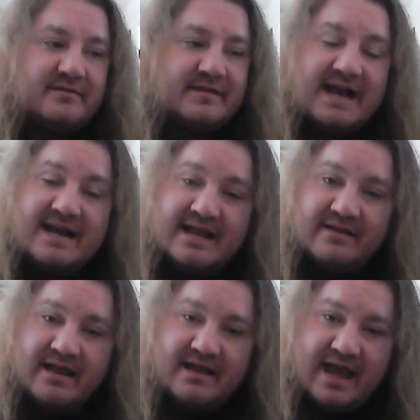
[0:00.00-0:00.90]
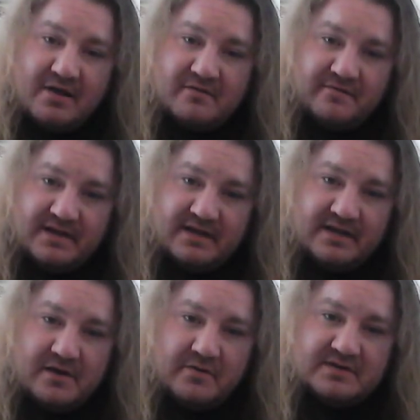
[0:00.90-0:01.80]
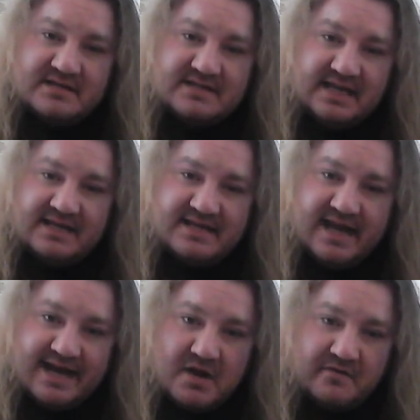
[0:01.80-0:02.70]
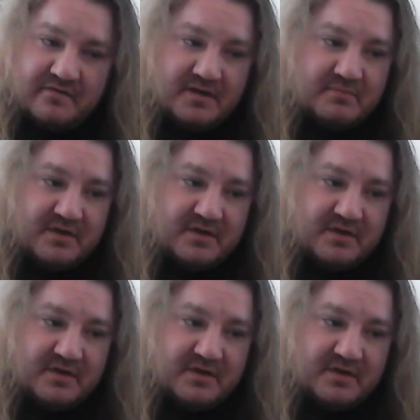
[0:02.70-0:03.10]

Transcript: that outfit, it's a skin-tight outfit,